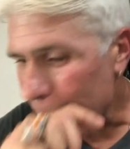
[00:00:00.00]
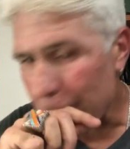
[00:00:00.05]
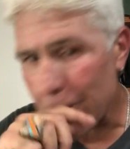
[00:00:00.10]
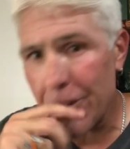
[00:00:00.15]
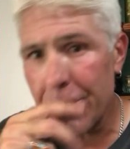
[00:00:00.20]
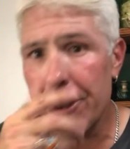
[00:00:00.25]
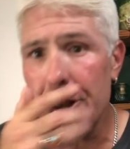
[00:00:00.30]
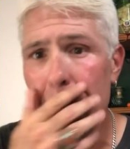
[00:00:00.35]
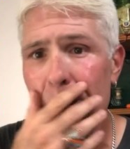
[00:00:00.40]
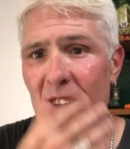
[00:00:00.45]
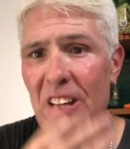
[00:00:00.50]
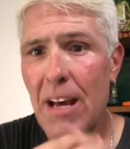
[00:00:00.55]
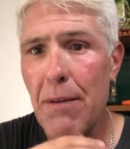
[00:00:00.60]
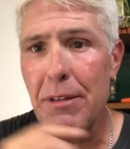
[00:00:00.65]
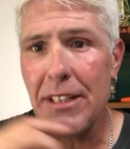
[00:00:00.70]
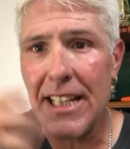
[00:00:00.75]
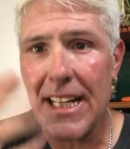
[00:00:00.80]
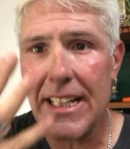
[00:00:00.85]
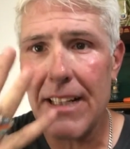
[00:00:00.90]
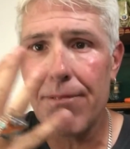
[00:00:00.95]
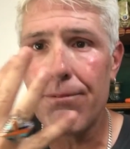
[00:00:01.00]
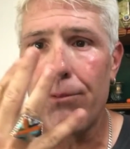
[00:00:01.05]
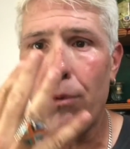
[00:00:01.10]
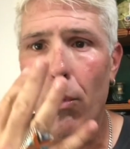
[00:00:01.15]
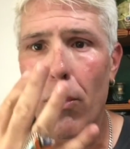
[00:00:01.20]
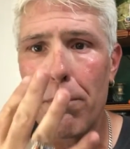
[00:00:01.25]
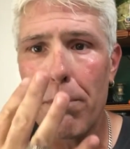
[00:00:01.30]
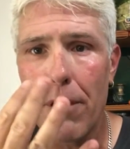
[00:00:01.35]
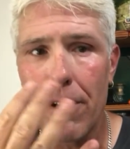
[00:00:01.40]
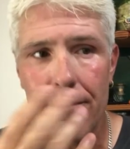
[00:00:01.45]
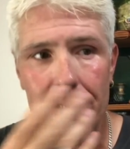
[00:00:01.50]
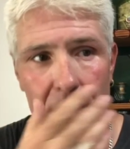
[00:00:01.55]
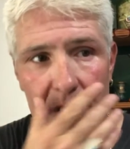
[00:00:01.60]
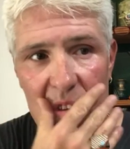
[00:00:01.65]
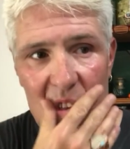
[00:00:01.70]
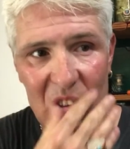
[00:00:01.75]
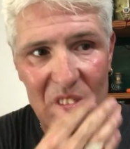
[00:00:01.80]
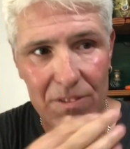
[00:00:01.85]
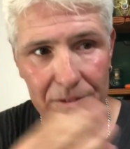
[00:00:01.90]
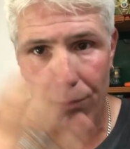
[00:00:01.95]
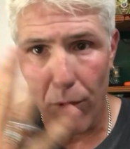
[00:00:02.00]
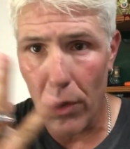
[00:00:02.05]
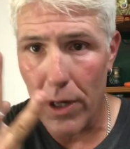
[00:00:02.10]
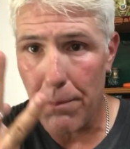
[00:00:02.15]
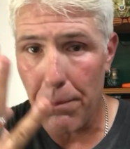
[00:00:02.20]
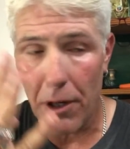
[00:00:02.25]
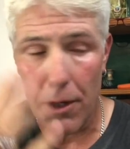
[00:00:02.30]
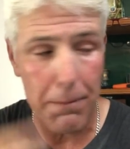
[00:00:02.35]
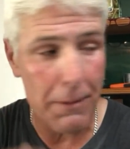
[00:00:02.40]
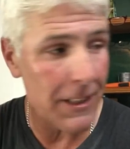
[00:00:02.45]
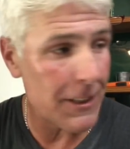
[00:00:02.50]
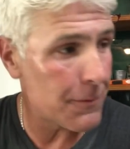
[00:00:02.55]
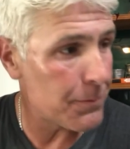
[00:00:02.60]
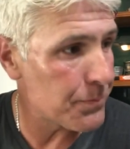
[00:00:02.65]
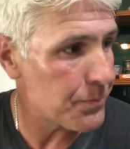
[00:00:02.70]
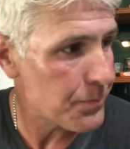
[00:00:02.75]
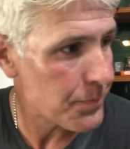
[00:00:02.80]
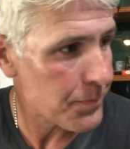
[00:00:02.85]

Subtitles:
excuse me, that means I did 40 burpees.